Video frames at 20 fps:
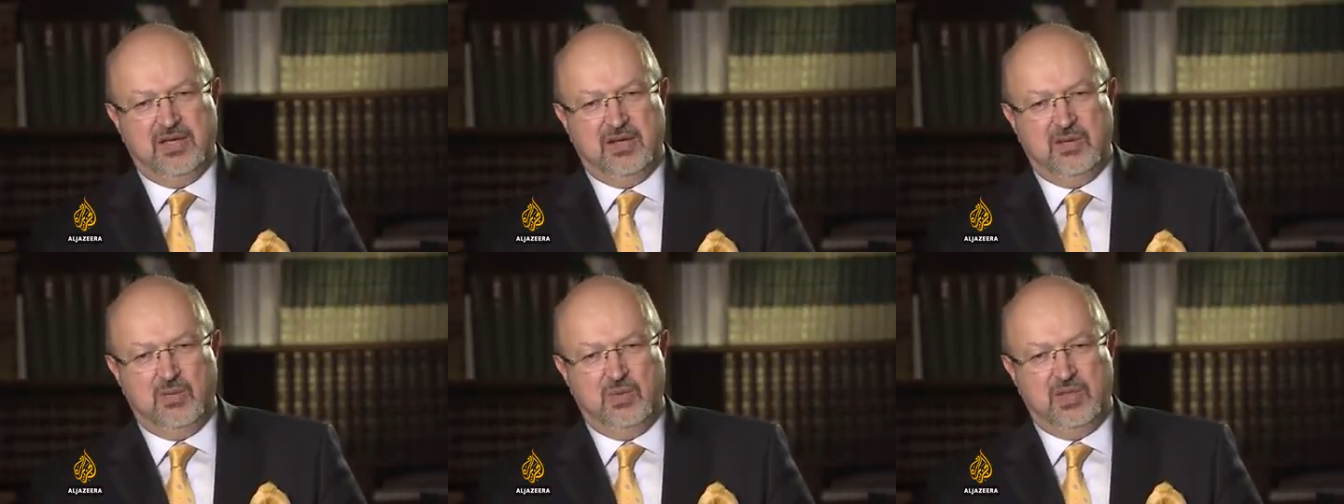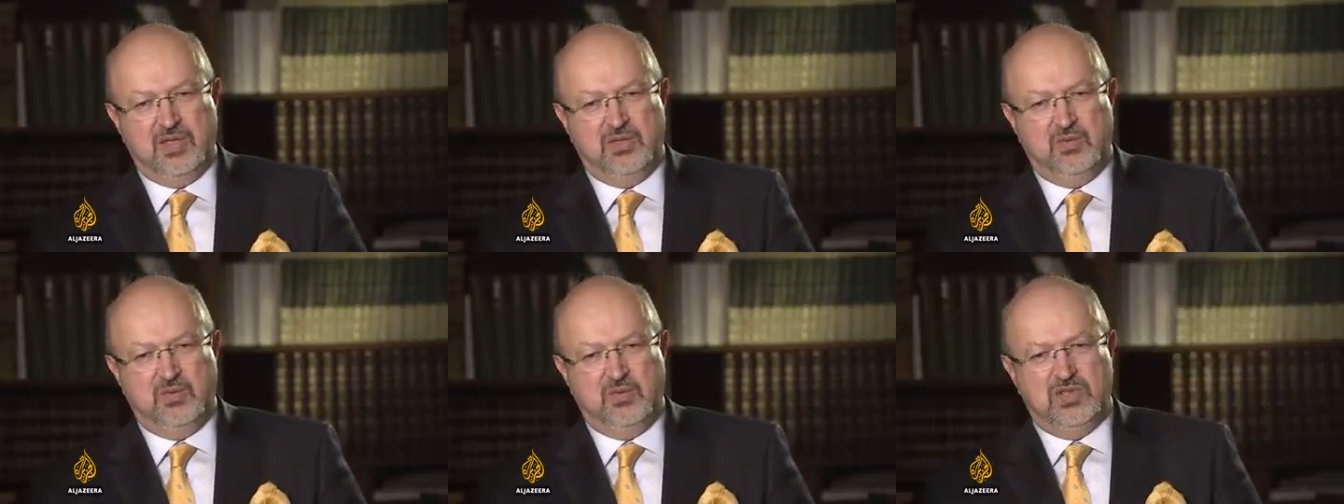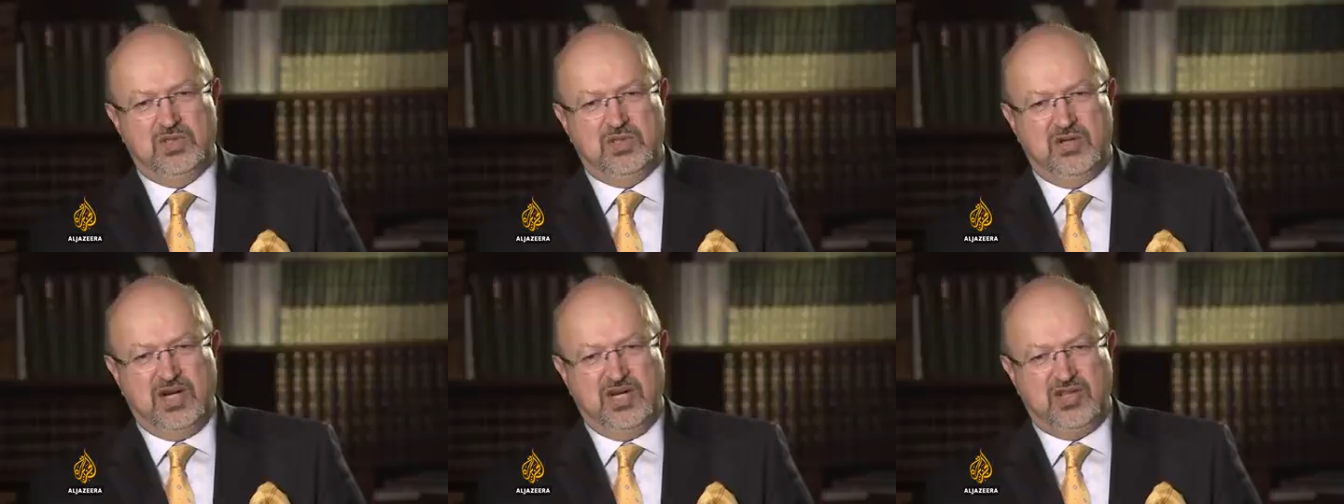
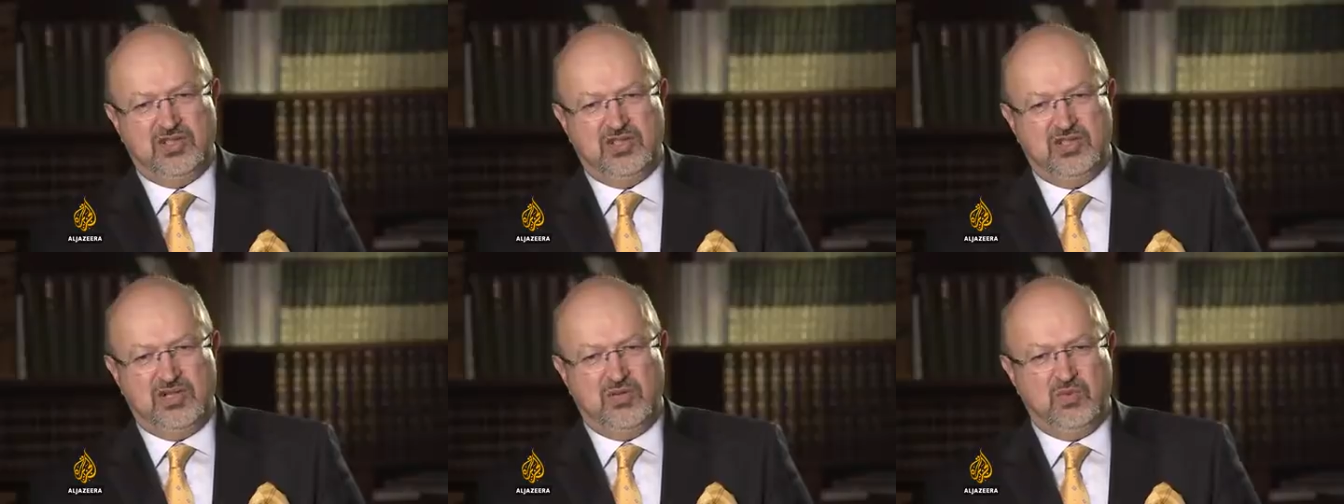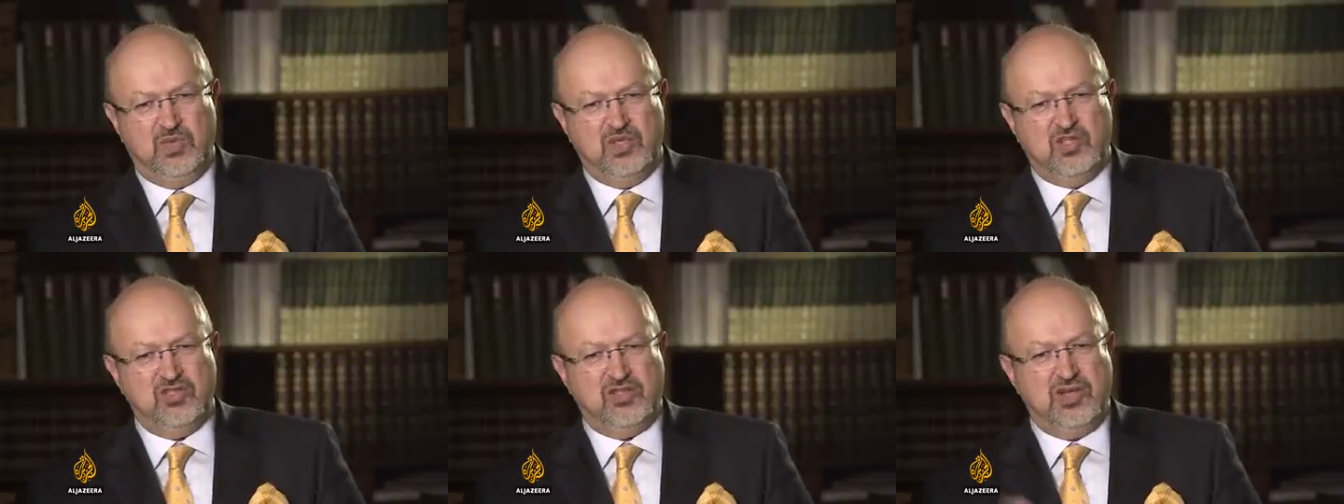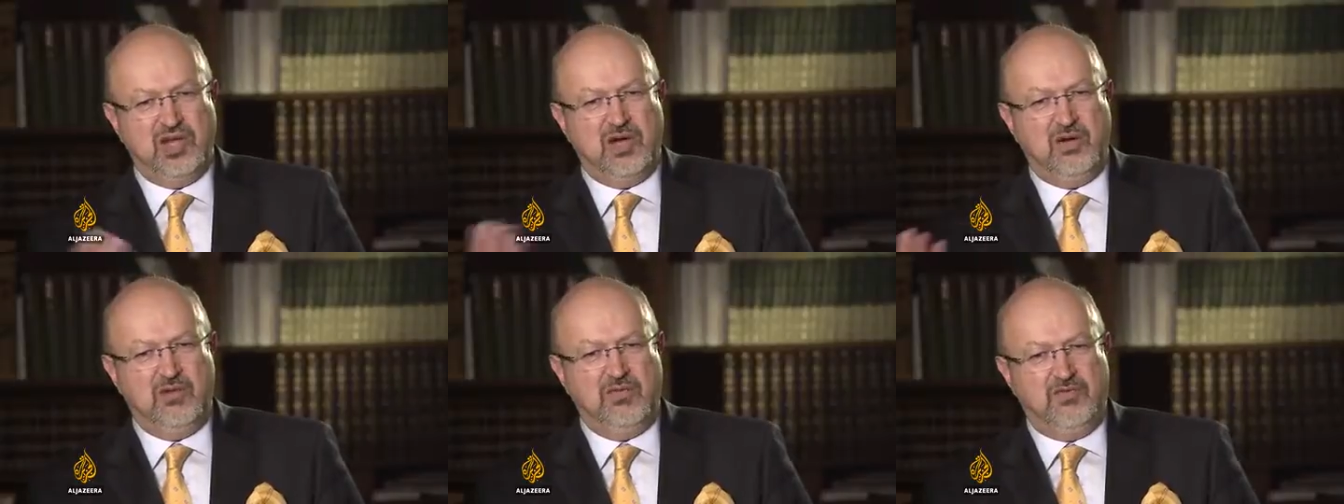with Russia, which
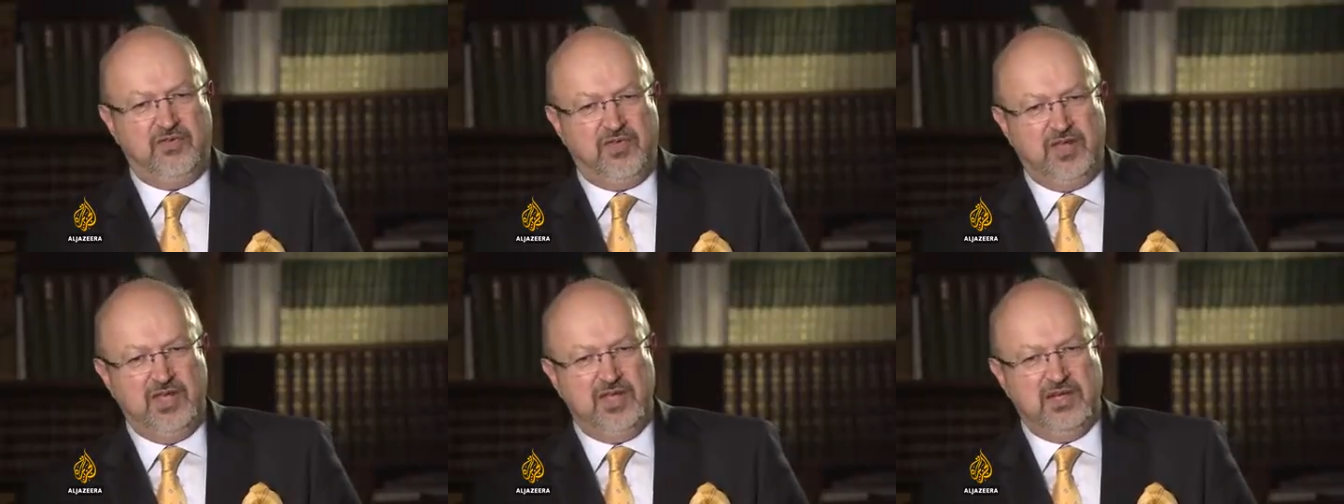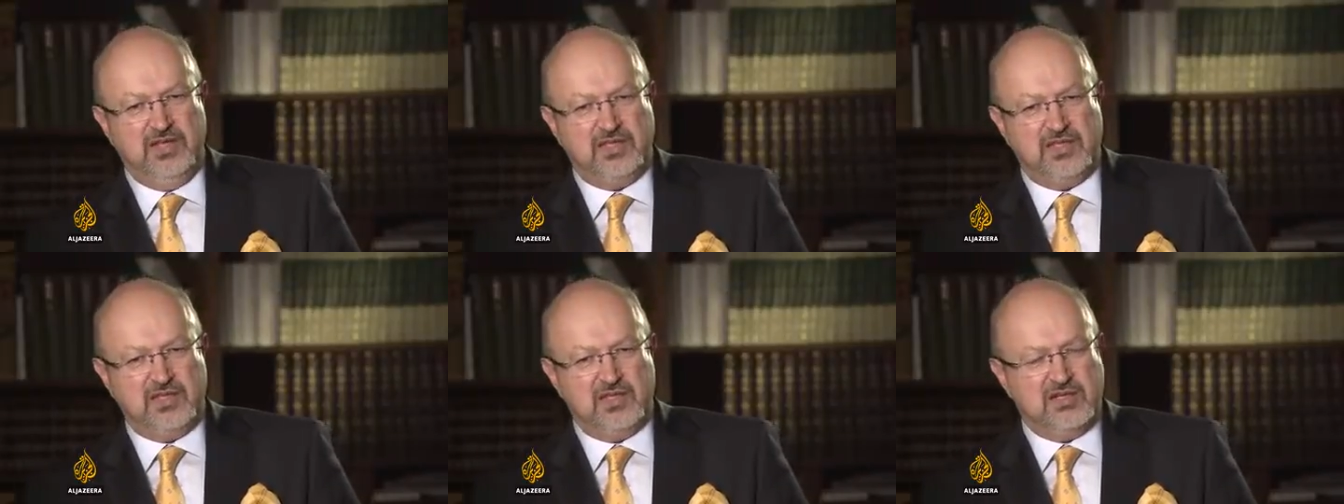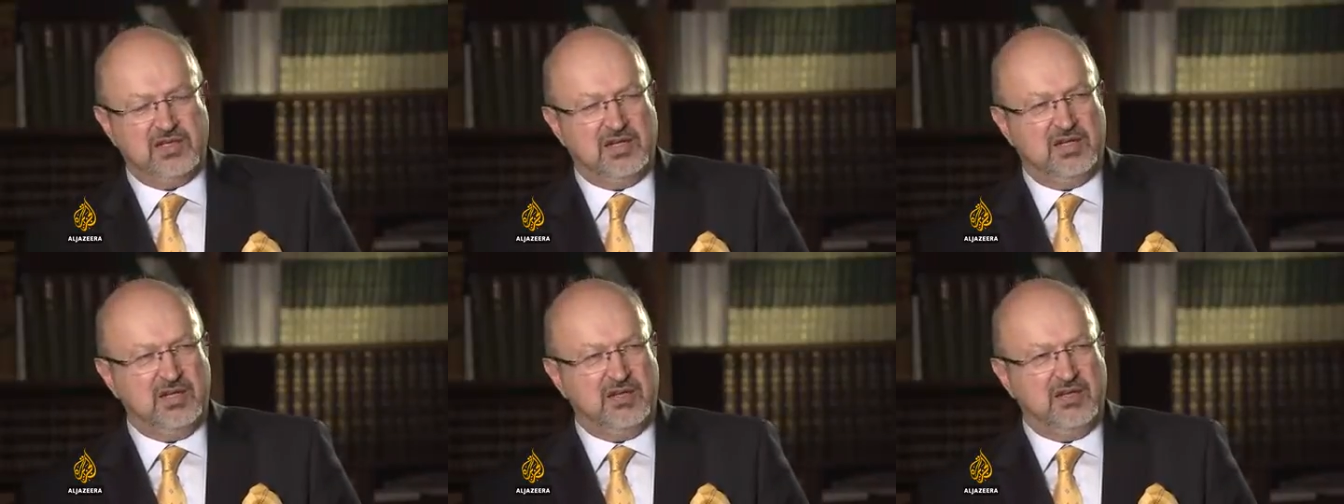now feels